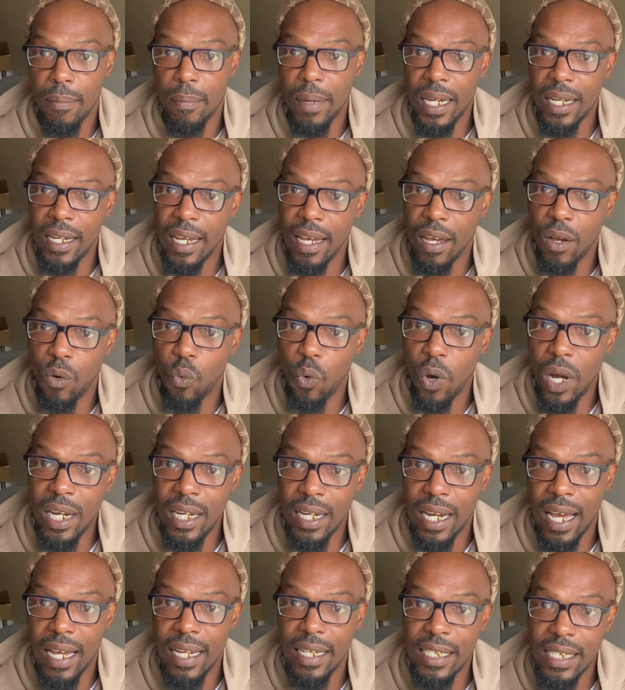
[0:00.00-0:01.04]
And then one
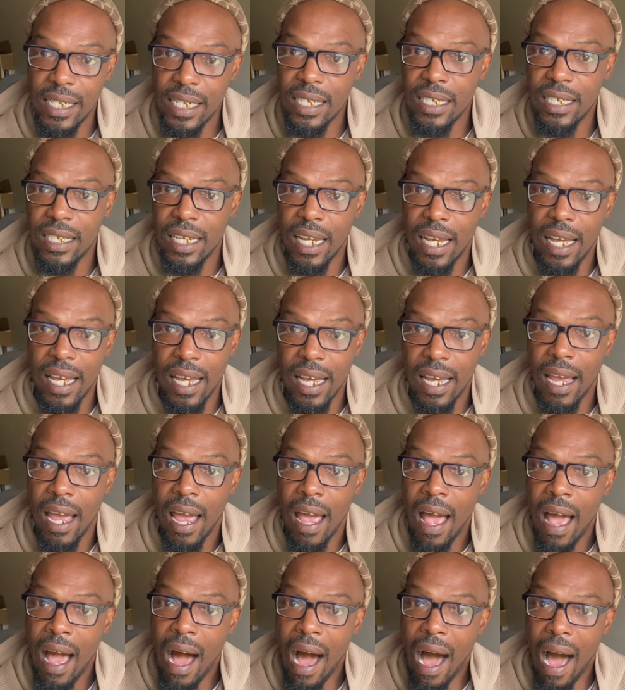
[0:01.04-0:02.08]
day she said,
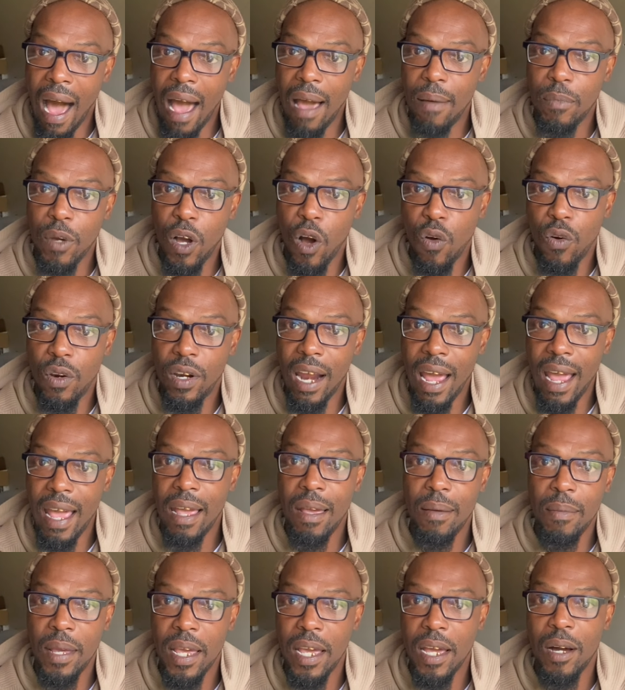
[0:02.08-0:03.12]
I'm going to
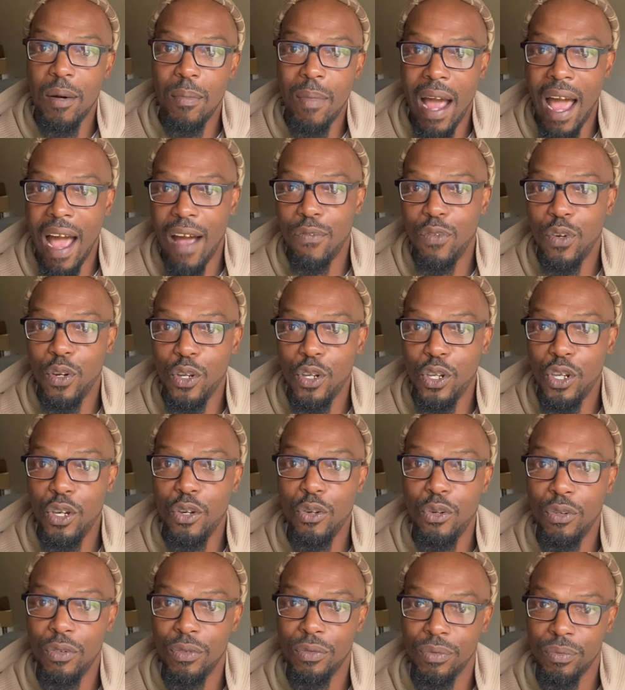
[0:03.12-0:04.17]
name him after you.
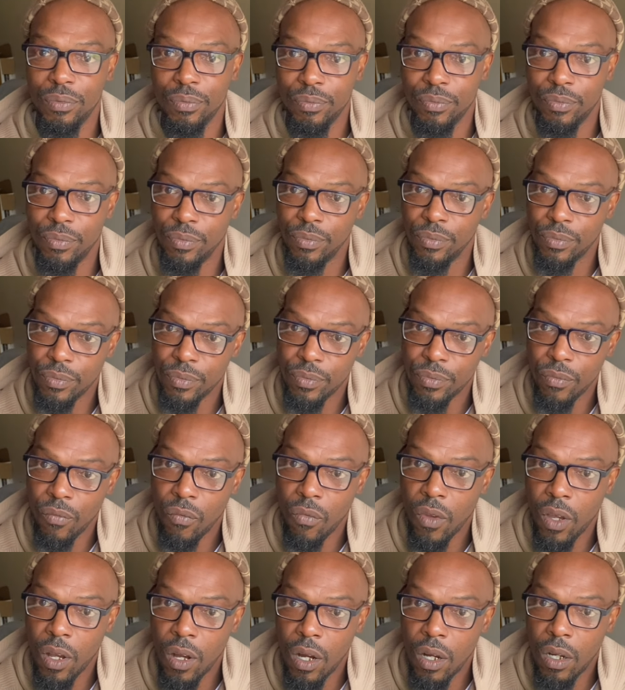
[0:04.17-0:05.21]

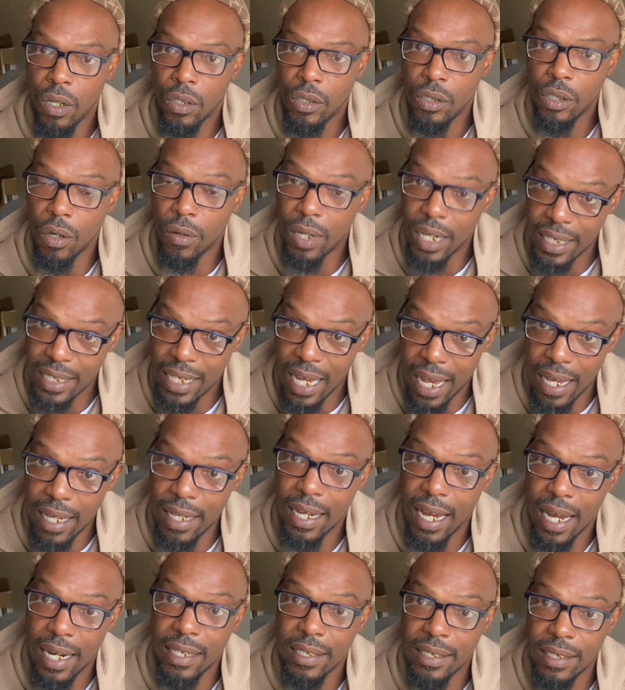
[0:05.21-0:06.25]
So that's how he
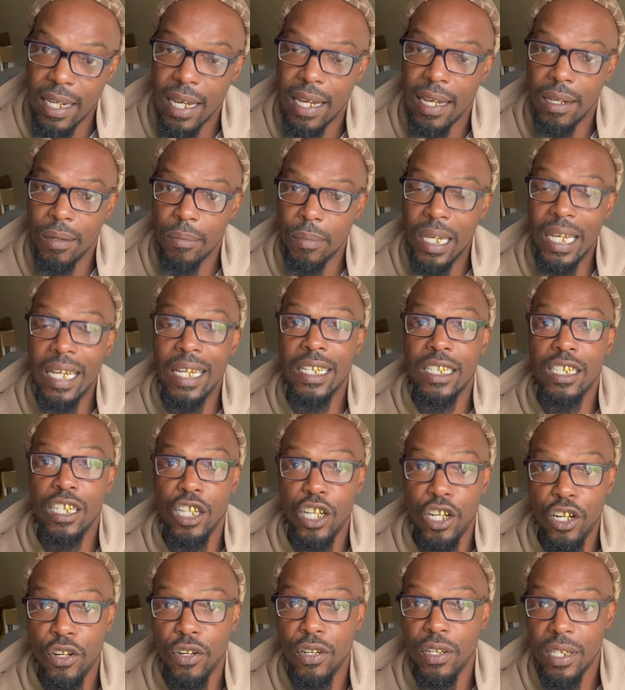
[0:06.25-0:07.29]
got his name. He is
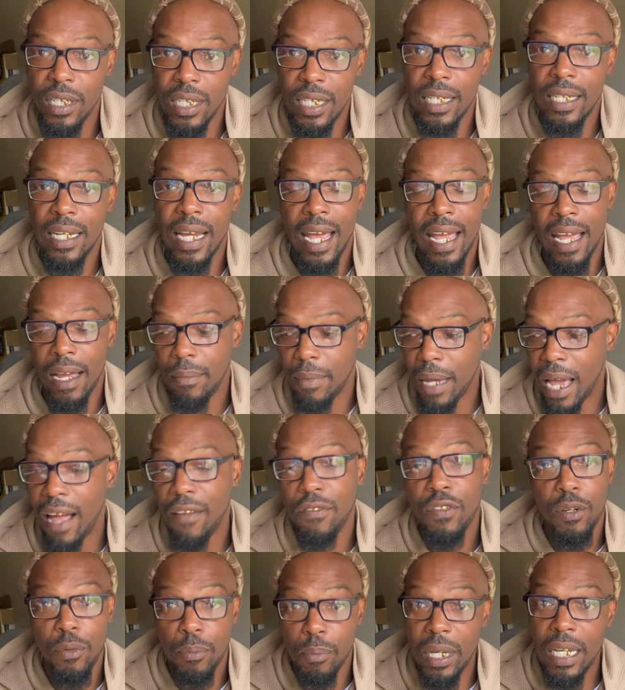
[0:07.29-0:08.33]
literally named
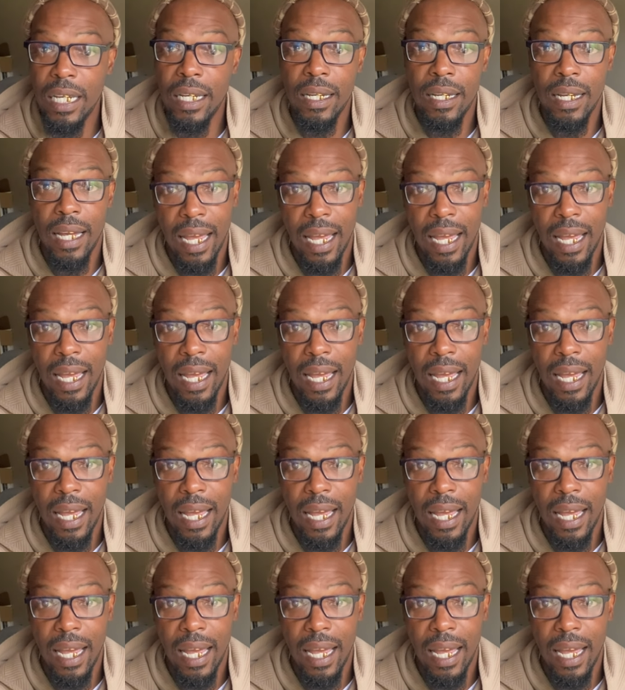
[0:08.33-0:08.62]
after me.